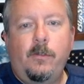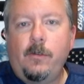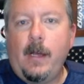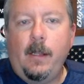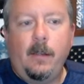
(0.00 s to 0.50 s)

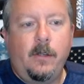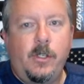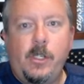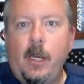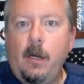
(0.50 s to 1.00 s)
try to
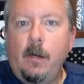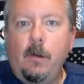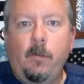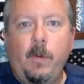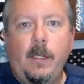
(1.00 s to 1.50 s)

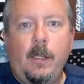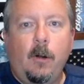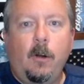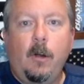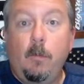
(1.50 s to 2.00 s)
share so we can get
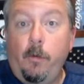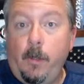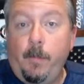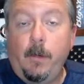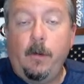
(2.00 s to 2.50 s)
our numbers
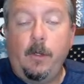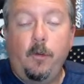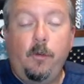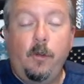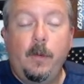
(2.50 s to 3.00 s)
up here on
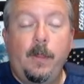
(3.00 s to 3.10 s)
YouTube.